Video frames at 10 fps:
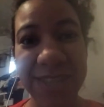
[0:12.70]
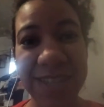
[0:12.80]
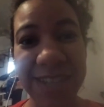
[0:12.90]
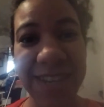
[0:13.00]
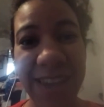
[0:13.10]

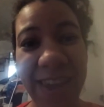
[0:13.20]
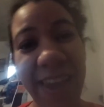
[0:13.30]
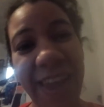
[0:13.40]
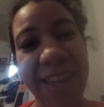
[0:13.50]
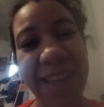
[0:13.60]
today,
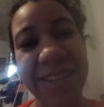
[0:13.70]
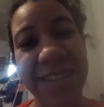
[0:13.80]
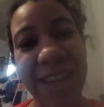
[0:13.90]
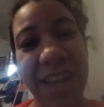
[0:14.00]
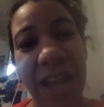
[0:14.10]
and
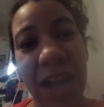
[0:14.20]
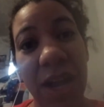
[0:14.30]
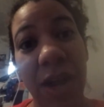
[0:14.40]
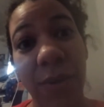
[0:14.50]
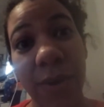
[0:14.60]

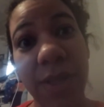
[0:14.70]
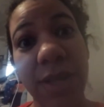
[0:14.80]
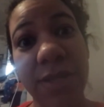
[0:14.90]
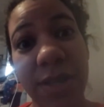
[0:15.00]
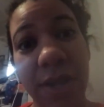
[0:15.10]
I
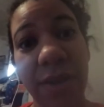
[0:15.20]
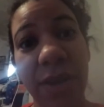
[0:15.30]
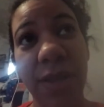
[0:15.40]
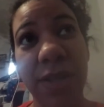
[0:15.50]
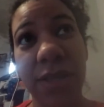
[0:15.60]
realized that
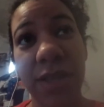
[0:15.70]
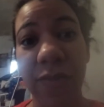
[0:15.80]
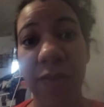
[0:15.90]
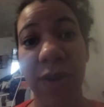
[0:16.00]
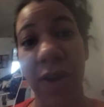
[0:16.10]
I never
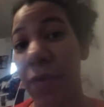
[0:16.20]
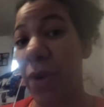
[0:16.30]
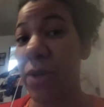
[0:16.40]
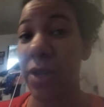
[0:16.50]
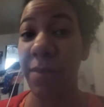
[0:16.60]
got
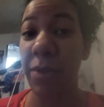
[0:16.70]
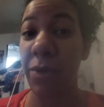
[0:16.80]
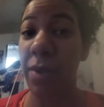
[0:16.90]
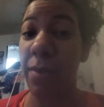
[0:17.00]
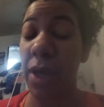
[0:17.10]
around to
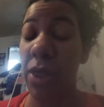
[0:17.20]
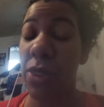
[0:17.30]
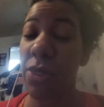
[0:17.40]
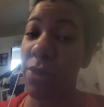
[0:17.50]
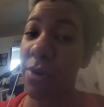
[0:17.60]
uploading my
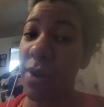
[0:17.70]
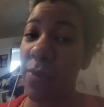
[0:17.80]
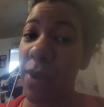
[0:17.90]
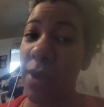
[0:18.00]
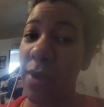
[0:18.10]

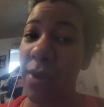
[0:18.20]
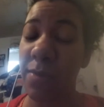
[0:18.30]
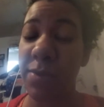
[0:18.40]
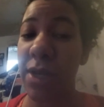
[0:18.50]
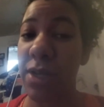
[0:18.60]
30-week
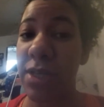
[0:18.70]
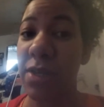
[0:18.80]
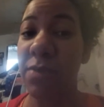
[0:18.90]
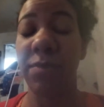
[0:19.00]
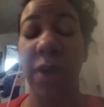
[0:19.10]
update because
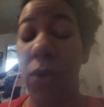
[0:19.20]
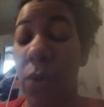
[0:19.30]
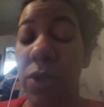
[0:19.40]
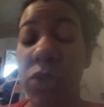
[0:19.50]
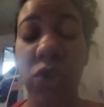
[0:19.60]
my goal
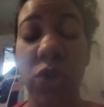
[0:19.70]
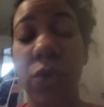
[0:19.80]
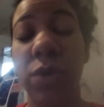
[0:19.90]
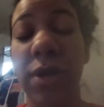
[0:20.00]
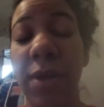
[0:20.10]
is to
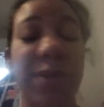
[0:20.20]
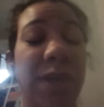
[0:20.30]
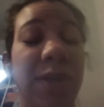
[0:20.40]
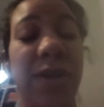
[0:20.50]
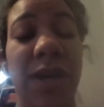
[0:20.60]
update
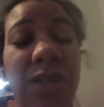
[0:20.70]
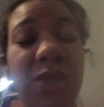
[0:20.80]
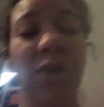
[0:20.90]
you guys